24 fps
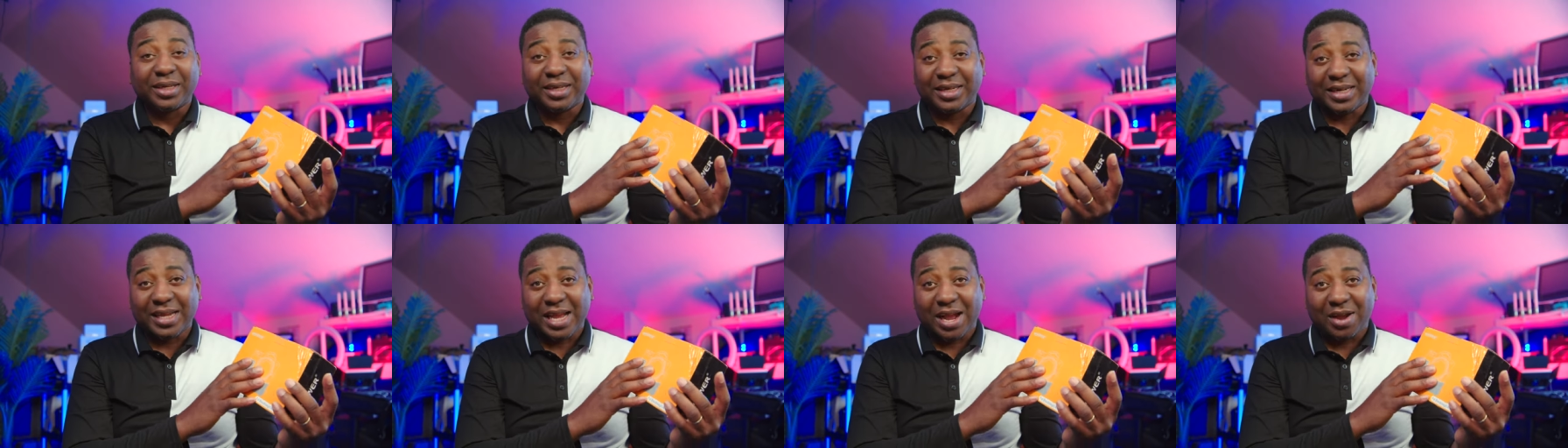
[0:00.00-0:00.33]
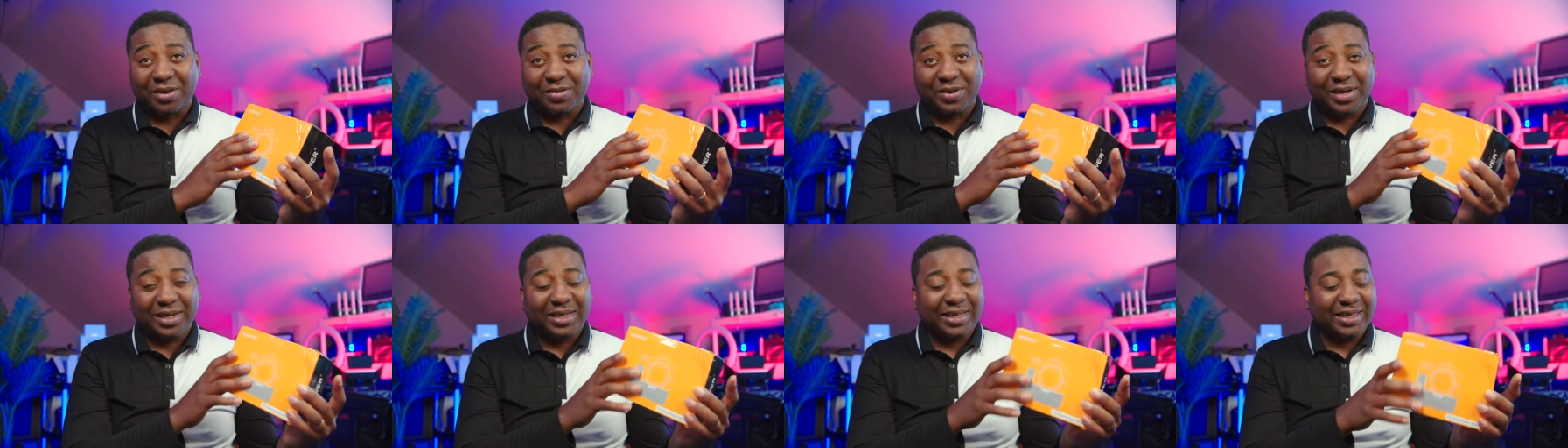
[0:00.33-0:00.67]
They are
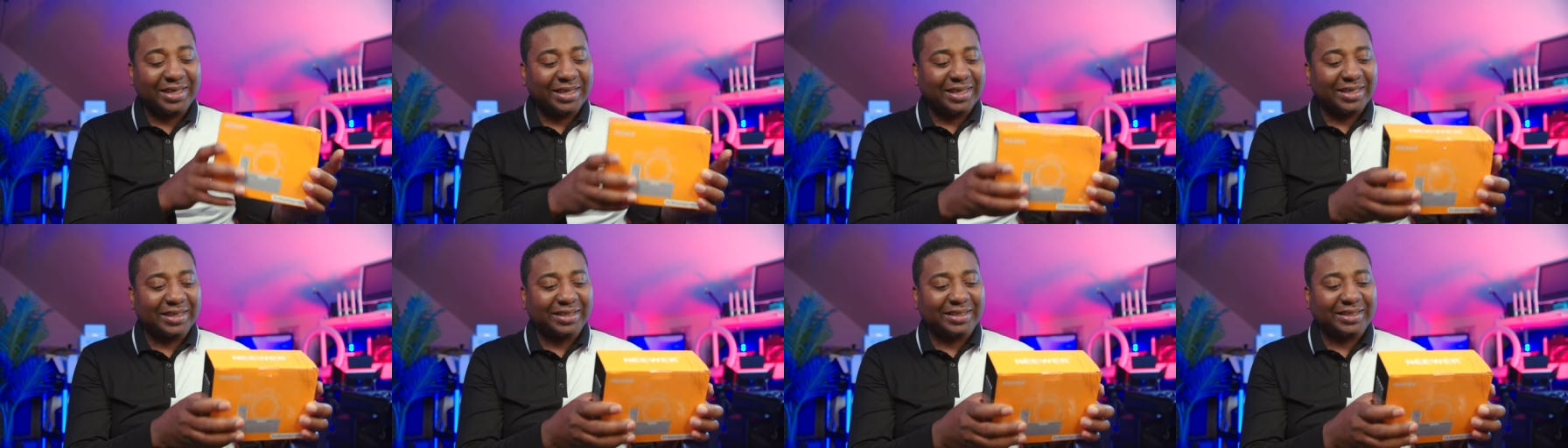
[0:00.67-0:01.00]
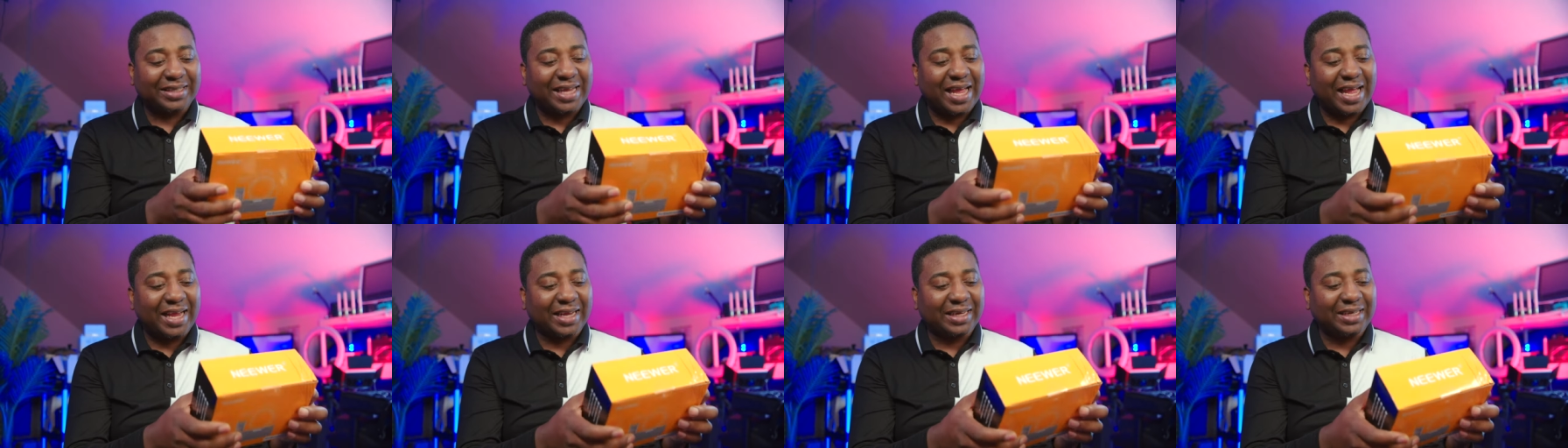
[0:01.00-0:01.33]
already
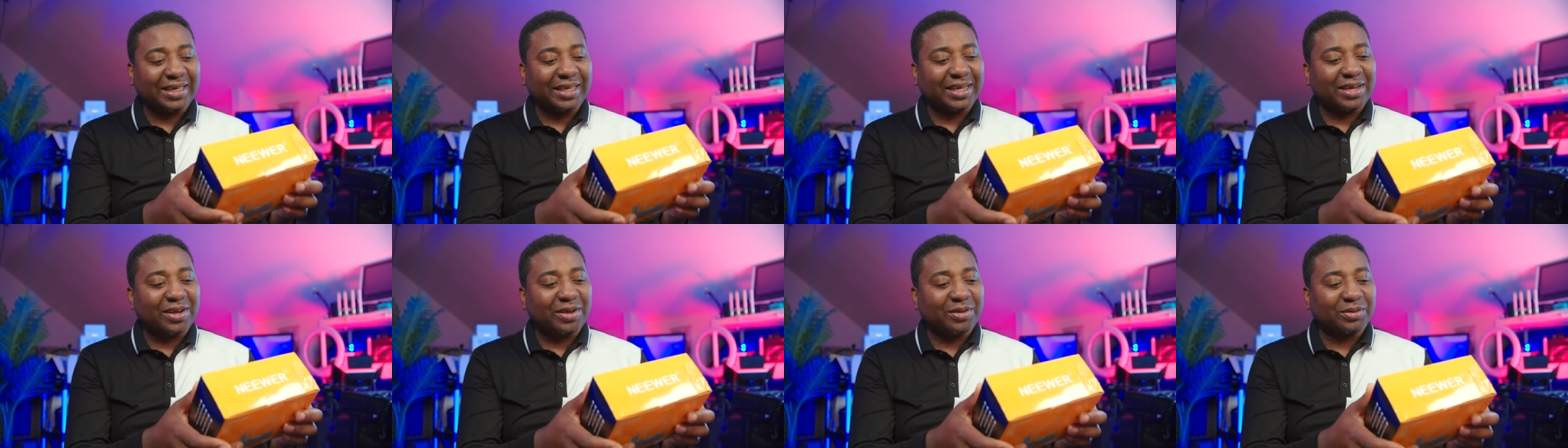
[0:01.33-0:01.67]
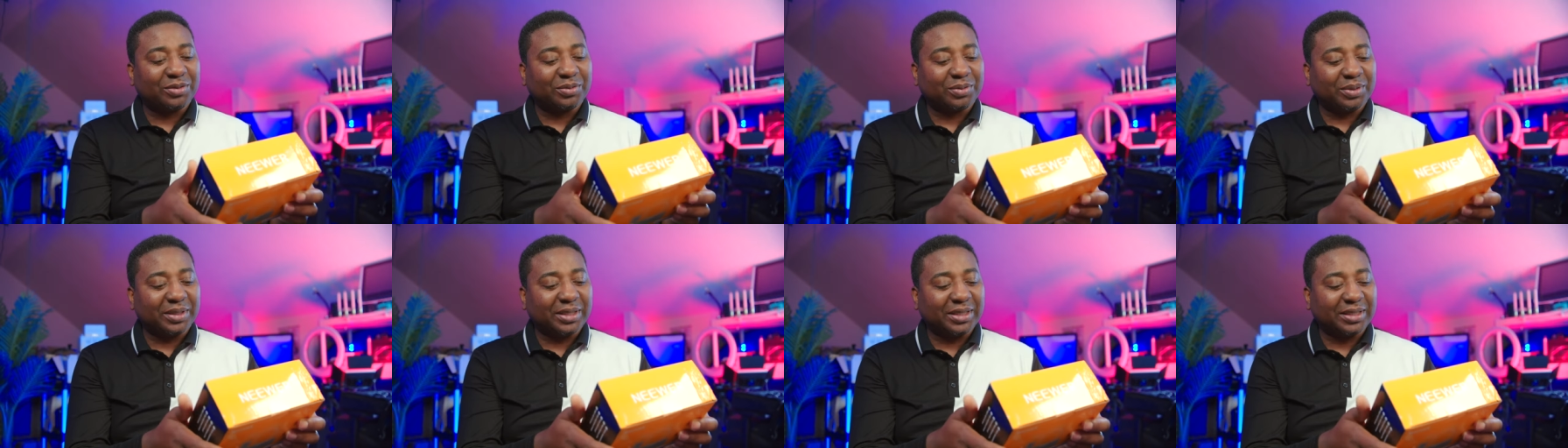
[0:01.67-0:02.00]
inside, it
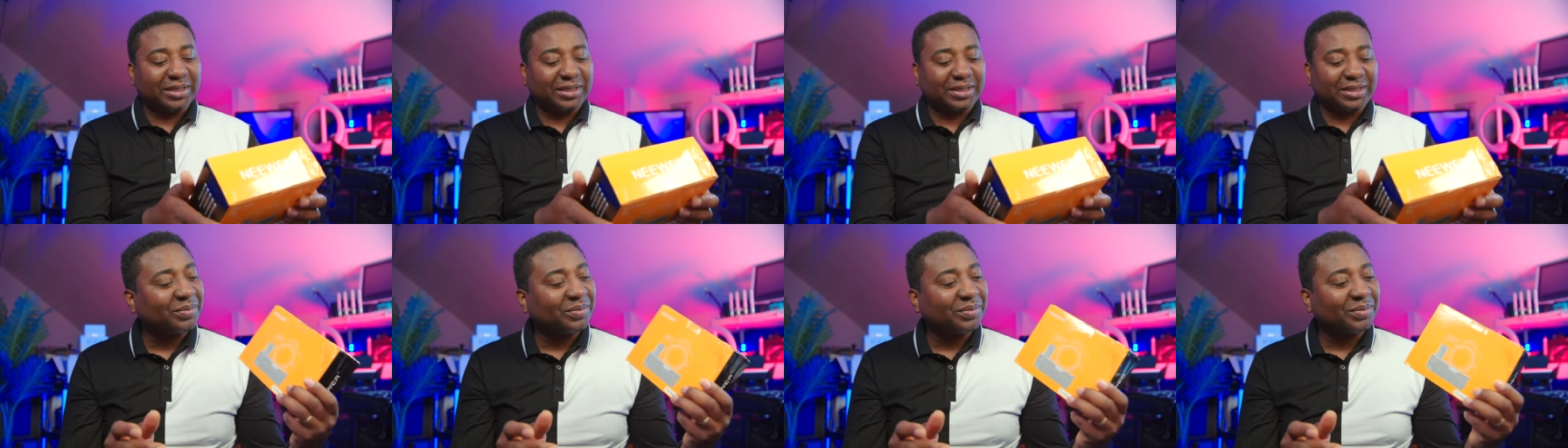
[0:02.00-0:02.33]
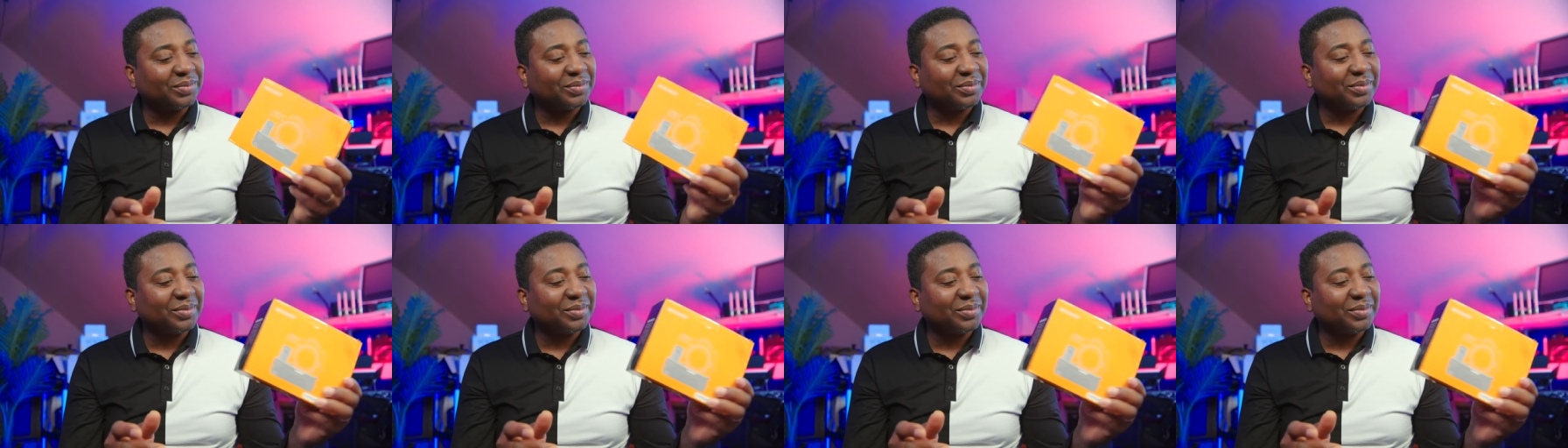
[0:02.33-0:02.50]
comes with it.